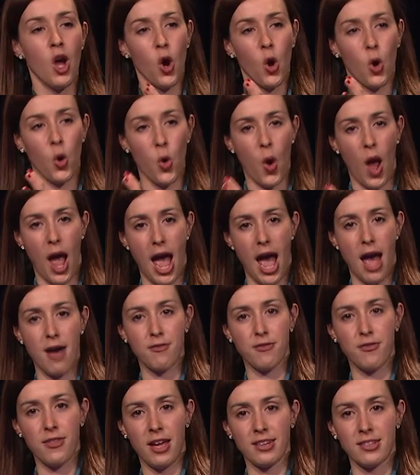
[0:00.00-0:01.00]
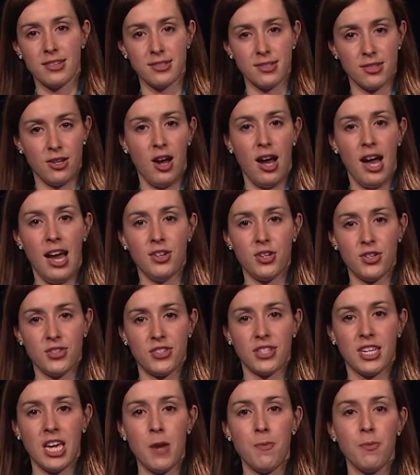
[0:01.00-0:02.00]
who have that desire just
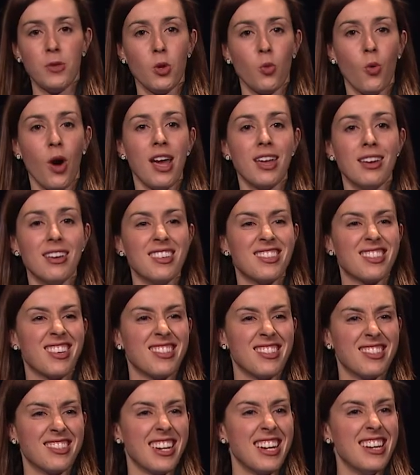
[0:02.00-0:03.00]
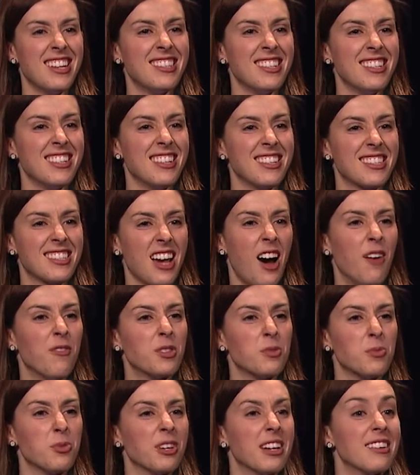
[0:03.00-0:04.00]
to keep it the way it is because it's easy and it's
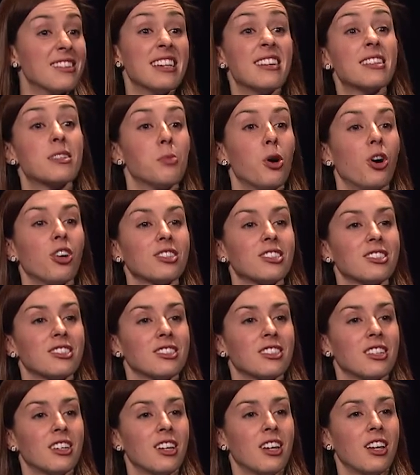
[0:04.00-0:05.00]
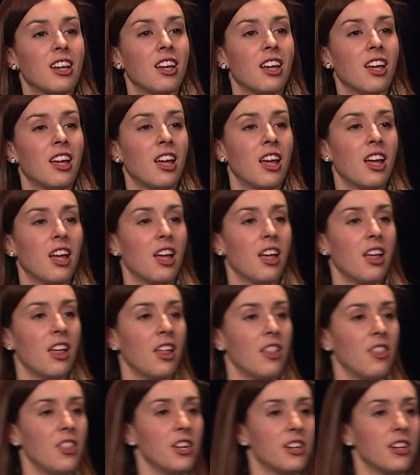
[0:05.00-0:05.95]
comfortable and it ticks a box. That